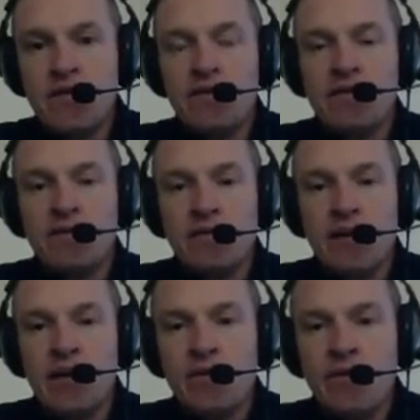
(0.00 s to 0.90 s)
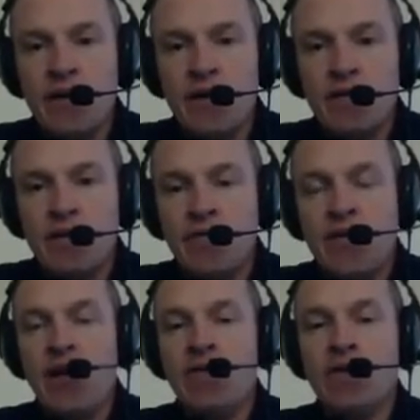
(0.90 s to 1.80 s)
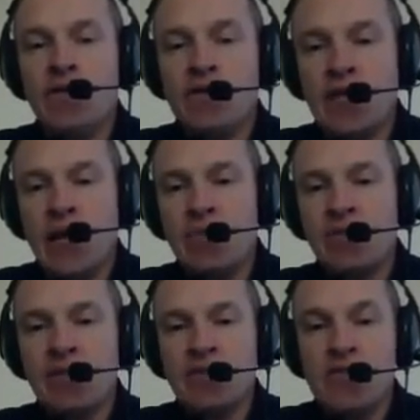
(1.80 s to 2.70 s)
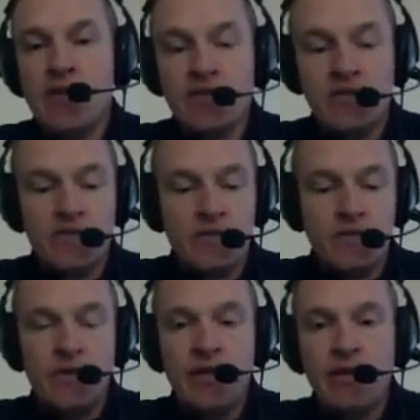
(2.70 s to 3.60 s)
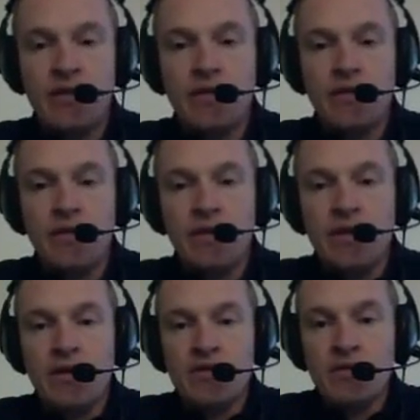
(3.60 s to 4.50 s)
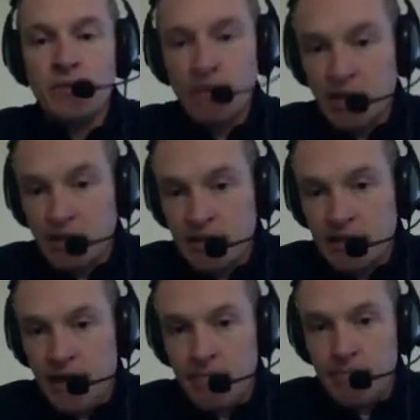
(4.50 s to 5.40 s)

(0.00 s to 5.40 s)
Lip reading: a little arrow there, and if you hover over top it says directions to here. So we're going to click that.